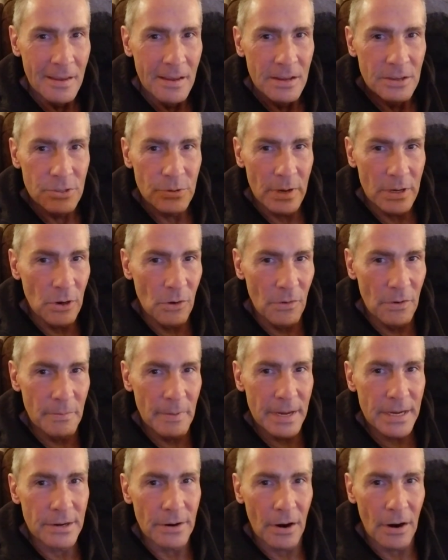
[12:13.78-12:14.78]
So I go over to
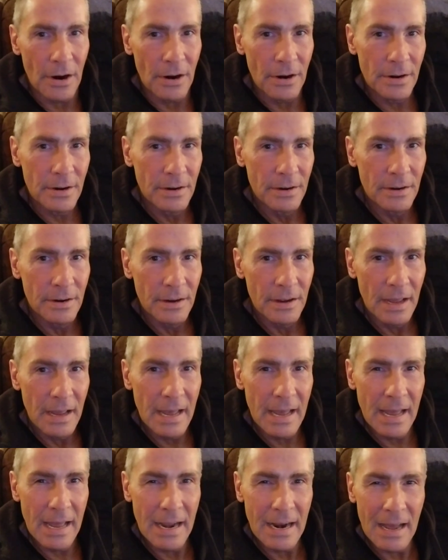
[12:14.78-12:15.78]
my car
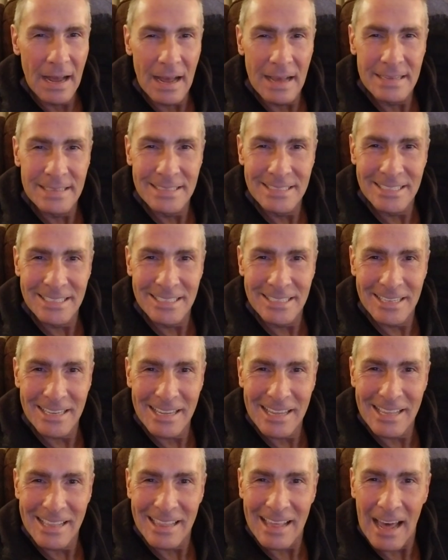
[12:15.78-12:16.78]
and I
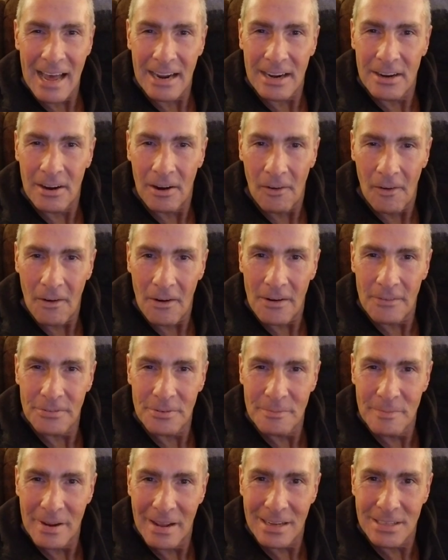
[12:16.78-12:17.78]
see that car
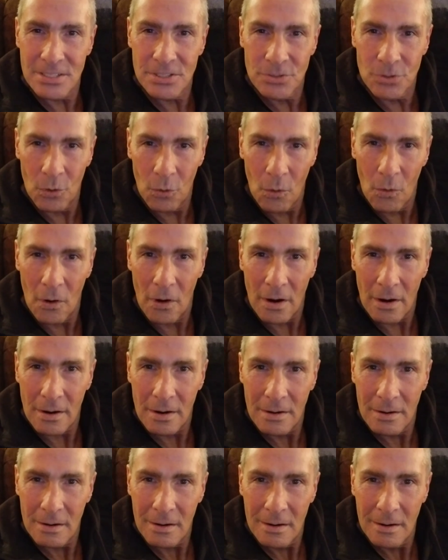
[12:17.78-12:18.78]
from next door,
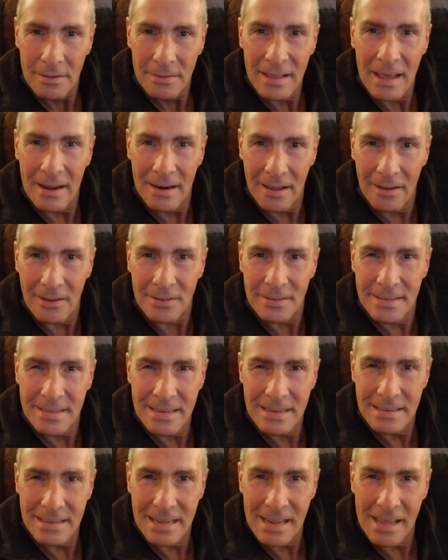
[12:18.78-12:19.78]
that
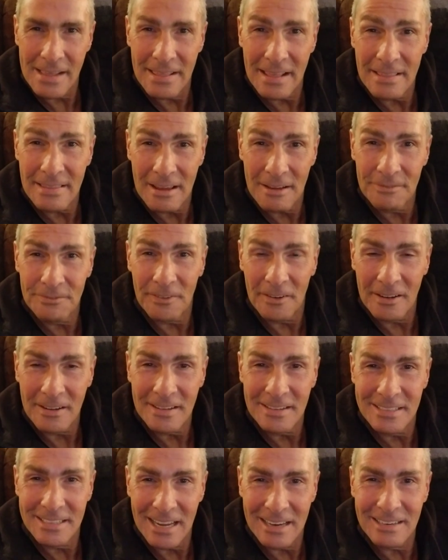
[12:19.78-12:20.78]
LTD, that that
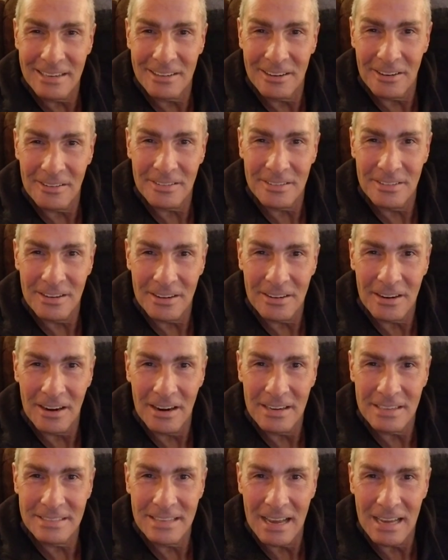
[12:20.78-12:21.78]
fucking technical
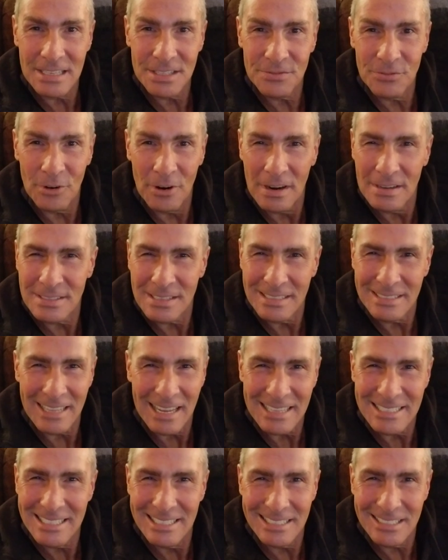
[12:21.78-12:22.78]
narcotic task force. I was like,
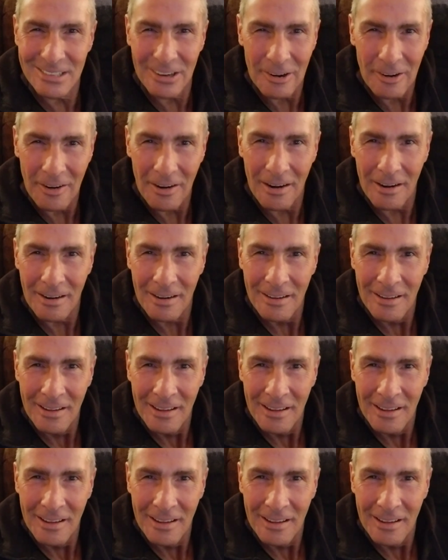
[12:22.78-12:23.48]
that's his car.